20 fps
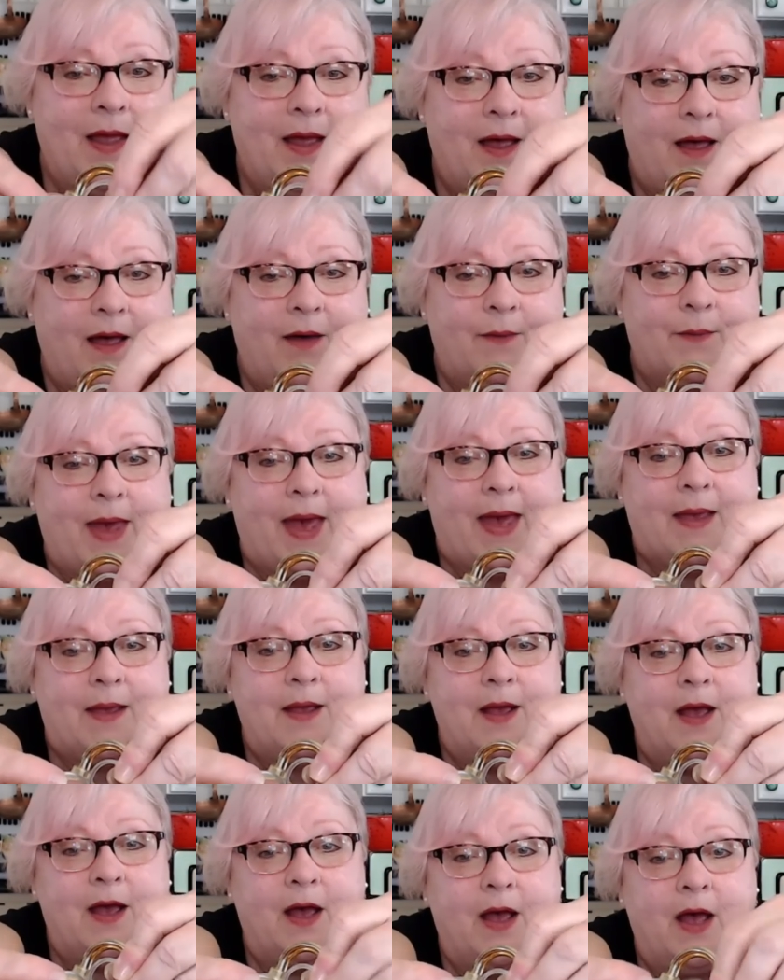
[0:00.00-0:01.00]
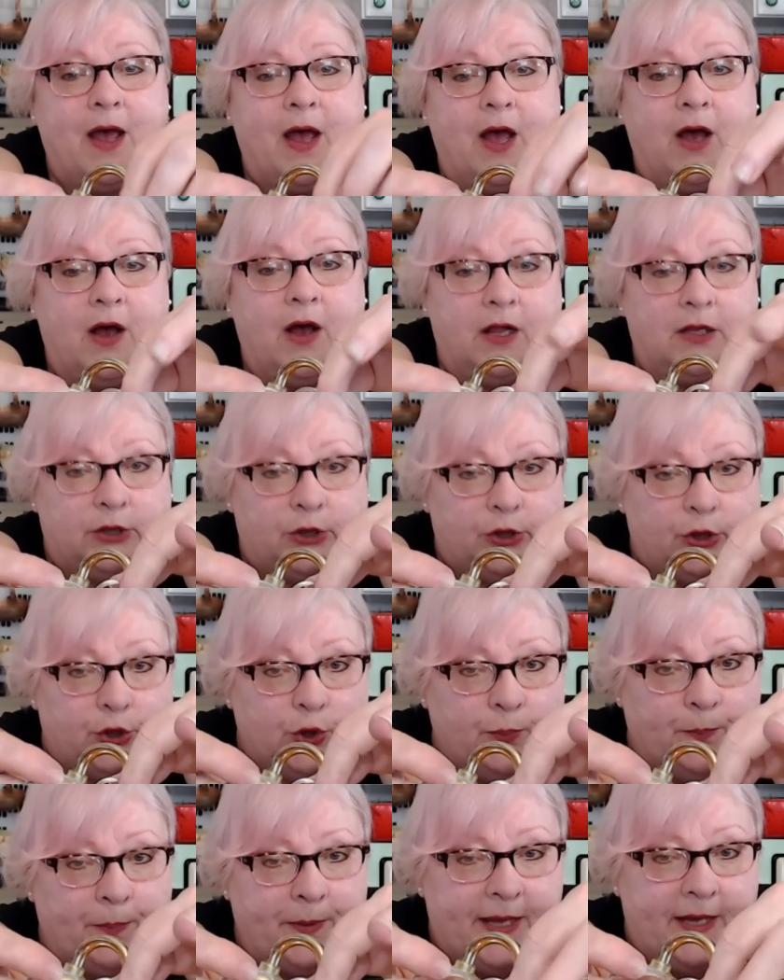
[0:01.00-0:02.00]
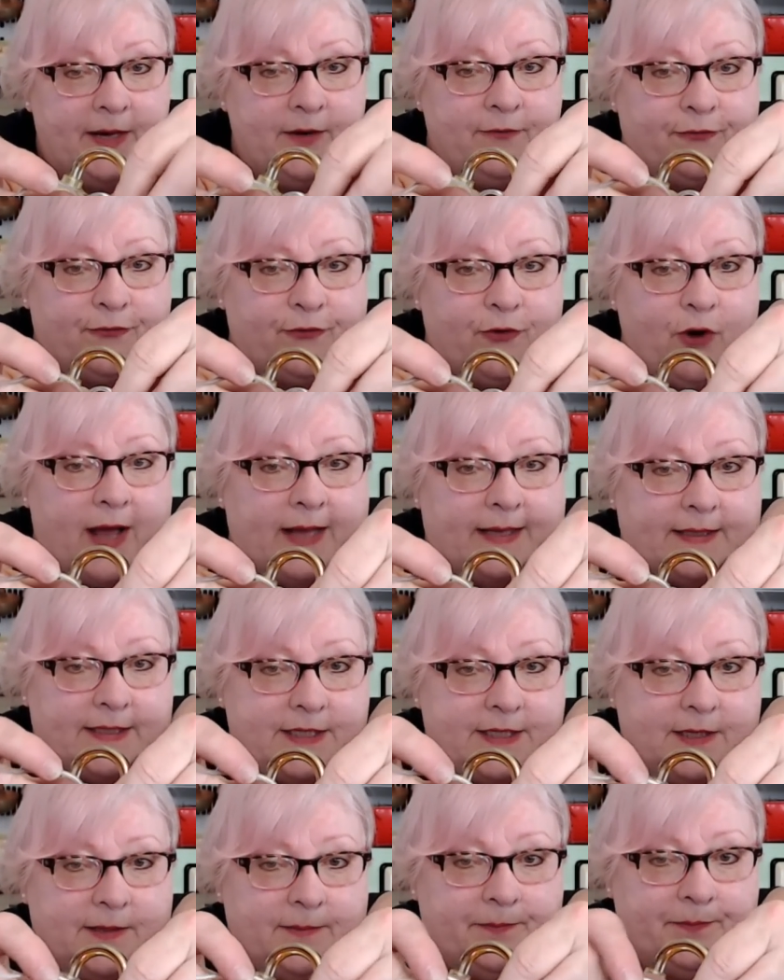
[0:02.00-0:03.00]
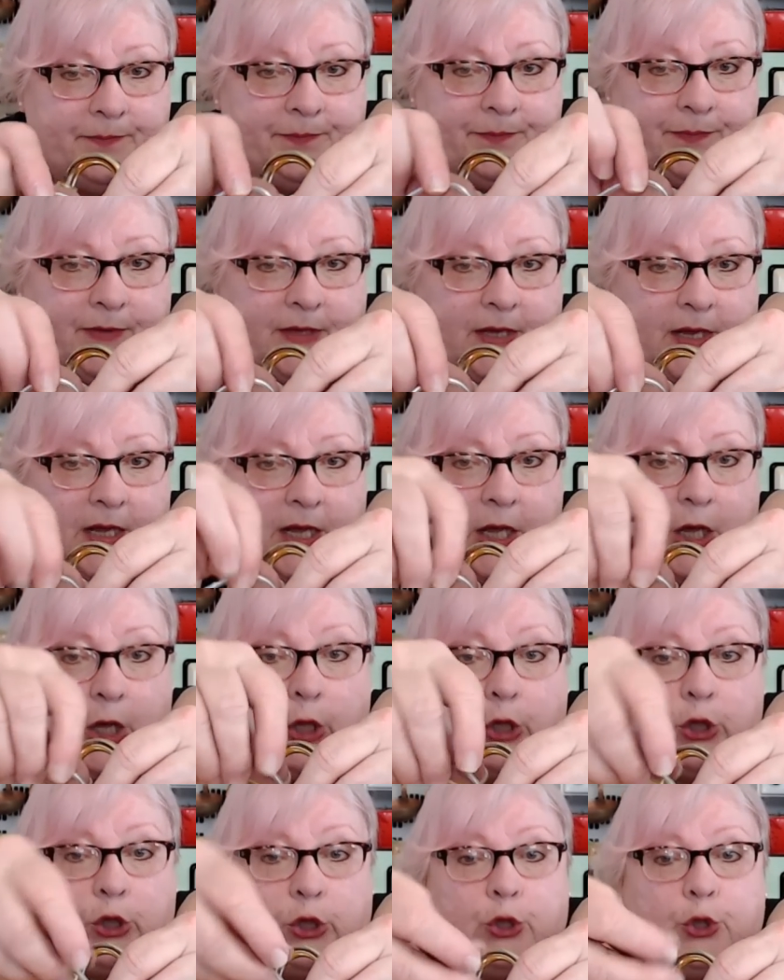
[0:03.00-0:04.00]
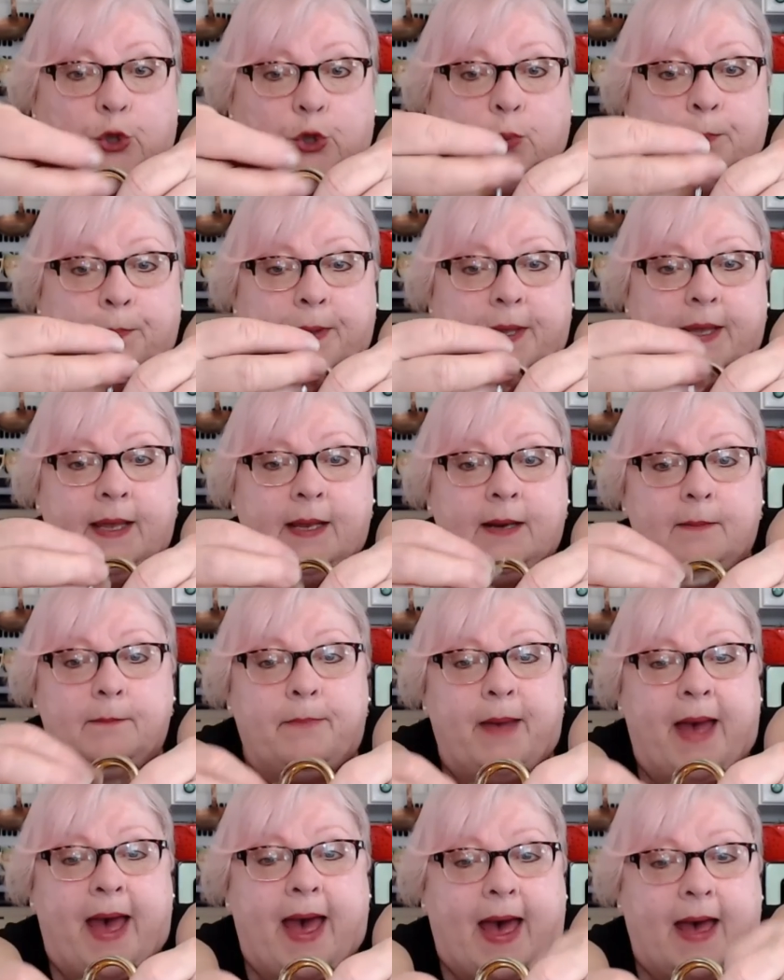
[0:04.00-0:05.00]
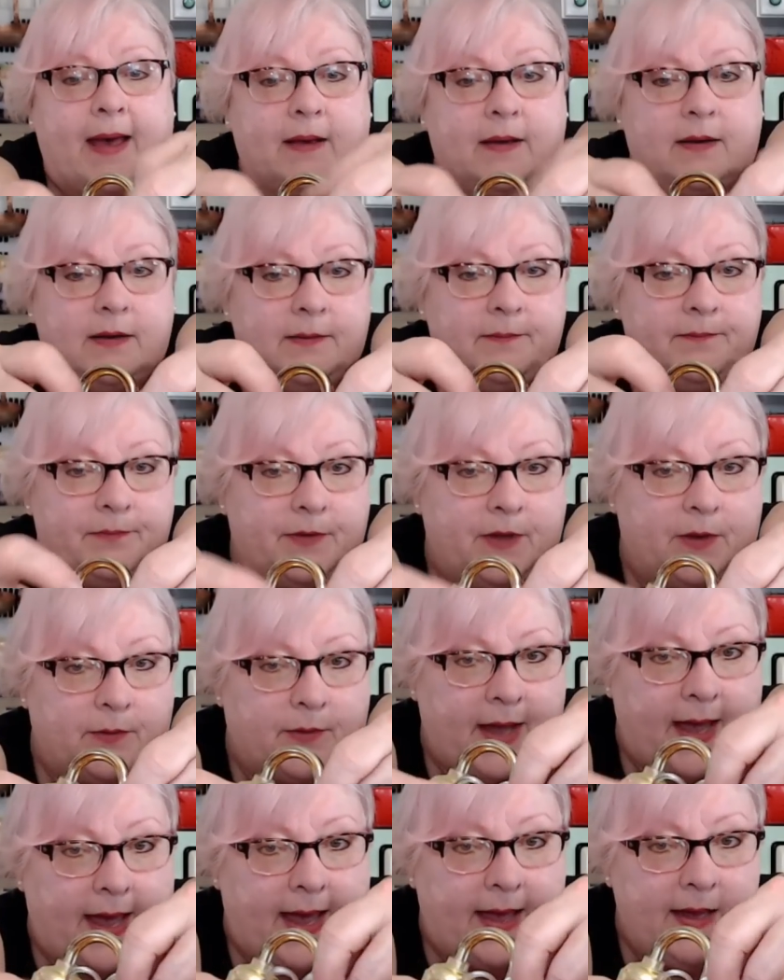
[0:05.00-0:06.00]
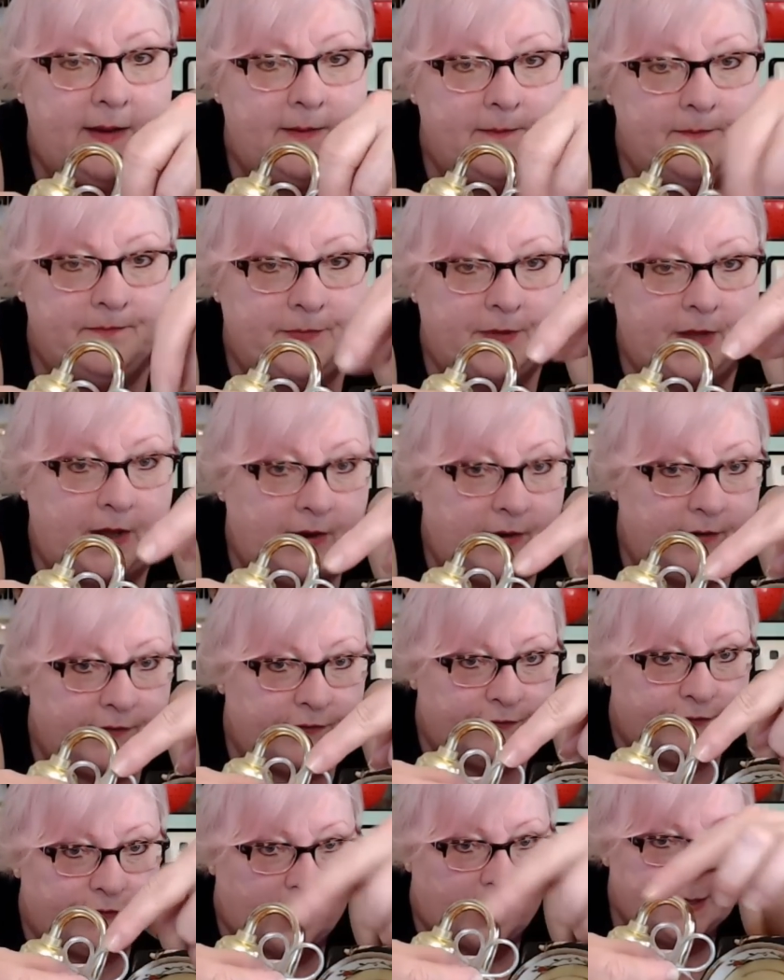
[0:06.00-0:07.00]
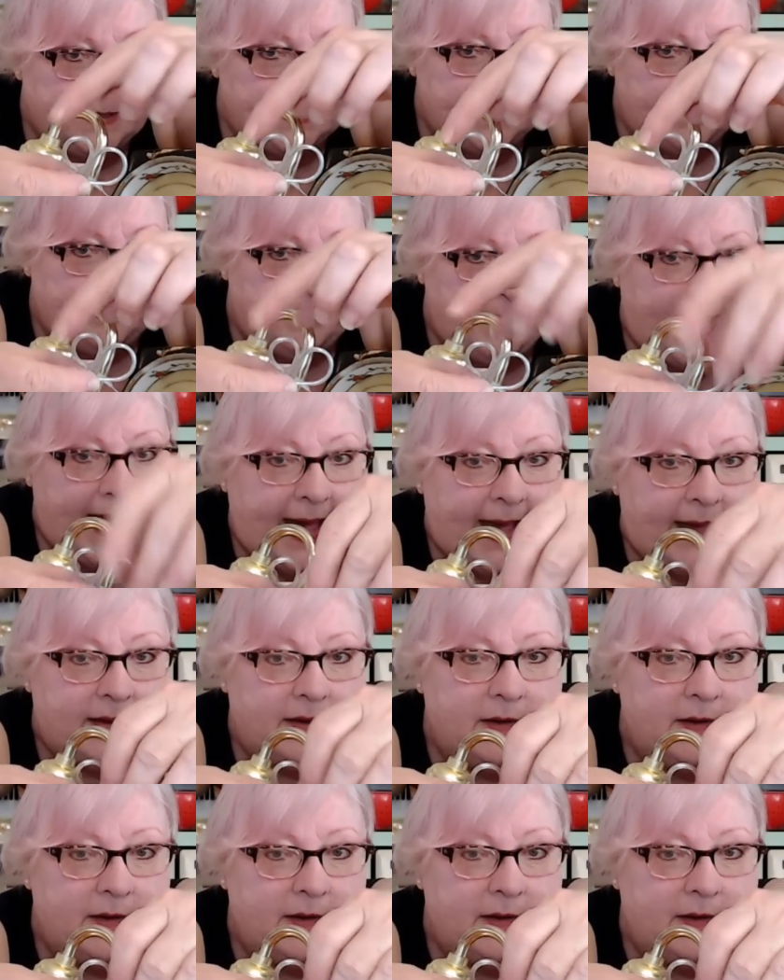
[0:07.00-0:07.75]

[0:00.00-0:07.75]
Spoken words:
Okay. Loop in front. Loop in back. Okay. Front, back.